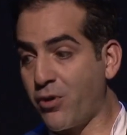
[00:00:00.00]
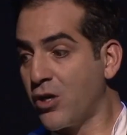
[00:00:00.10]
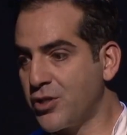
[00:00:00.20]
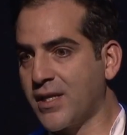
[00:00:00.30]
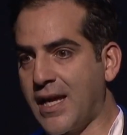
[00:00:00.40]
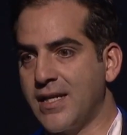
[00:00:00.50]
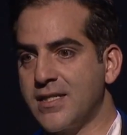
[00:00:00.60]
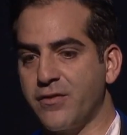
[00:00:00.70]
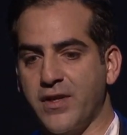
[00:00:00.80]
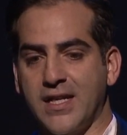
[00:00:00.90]
project, at
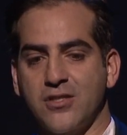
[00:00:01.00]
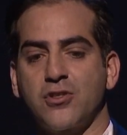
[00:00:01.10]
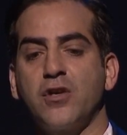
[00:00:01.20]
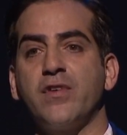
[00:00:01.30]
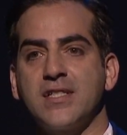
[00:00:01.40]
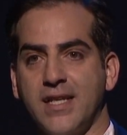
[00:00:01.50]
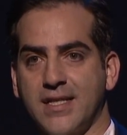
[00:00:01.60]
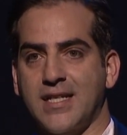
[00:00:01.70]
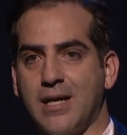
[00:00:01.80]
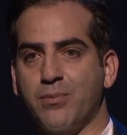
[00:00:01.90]
least if it can serve as an
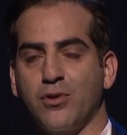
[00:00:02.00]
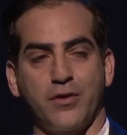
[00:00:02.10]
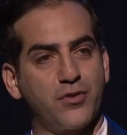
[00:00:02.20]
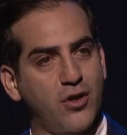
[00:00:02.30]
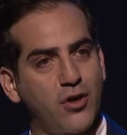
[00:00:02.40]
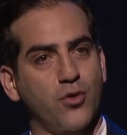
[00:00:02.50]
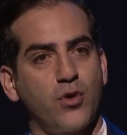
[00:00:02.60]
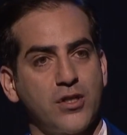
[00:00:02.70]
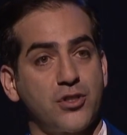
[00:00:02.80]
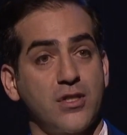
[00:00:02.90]
example, if there are
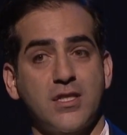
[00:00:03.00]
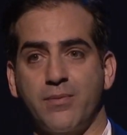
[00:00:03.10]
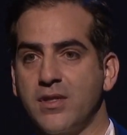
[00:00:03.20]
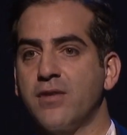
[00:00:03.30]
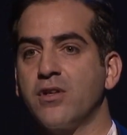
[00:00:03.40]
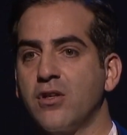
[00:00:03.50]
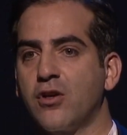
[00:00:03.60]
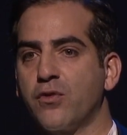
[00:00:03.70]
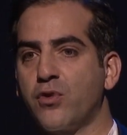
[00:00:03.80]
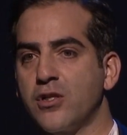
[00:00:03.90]
questions. I mean, there were a
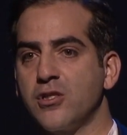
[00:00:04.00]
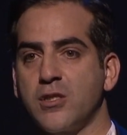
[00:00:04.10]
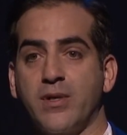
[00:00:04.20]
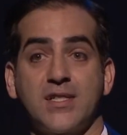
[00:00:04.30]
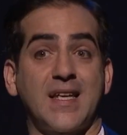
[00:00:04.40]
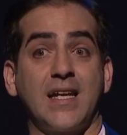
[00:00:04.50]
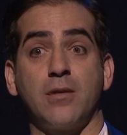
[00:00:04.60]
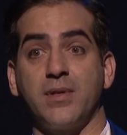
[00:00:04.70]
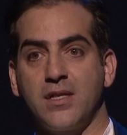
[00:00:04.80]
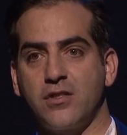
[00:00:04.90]
lot of questions about
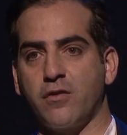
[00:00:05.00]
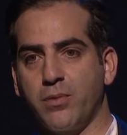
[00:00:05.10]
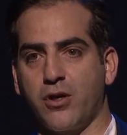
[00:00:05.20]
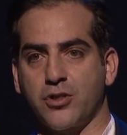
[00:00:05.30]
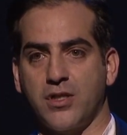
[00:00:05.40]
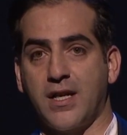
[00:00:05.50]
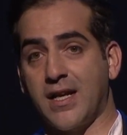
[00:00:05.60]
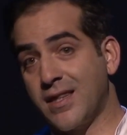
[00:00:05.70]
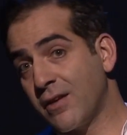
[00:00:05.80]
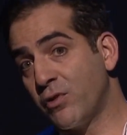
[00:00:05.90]
scalability of blockchain, and
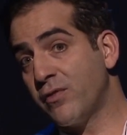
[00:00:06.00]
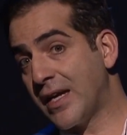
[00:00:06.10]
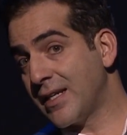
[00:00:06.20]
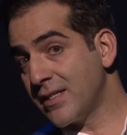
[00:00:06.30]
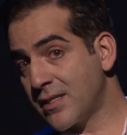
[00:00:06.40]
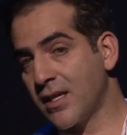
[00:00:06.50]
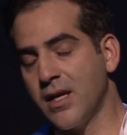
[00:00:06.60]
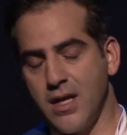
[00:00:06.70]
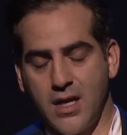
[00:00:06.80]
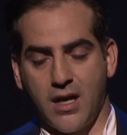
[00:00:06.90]
I think we've at least
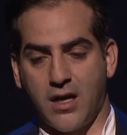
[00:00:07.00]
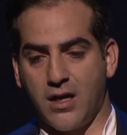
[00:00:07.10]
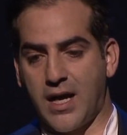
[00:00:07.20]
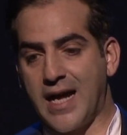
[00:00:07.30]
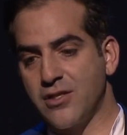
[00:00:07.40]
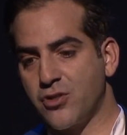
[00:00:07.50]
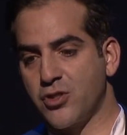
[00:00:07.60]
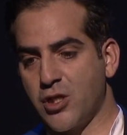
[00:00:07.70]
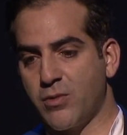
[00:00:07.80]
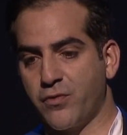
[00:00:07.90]
answered
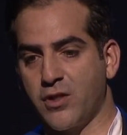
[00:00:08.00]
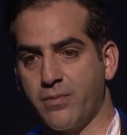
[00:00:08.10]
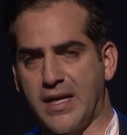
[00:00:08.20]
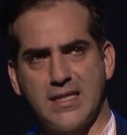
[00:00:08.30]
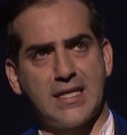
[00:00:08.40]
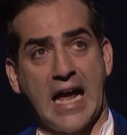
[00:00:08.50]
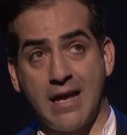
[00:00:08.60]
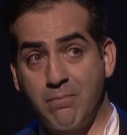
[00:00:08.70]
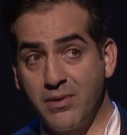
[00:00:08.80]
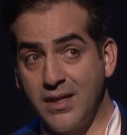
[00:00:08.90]
some of them as,
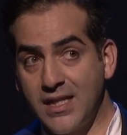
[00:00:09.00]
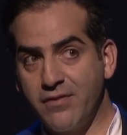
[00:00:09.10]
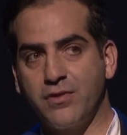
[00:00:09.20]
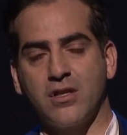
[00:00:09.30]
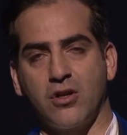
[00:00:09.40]
I believe, the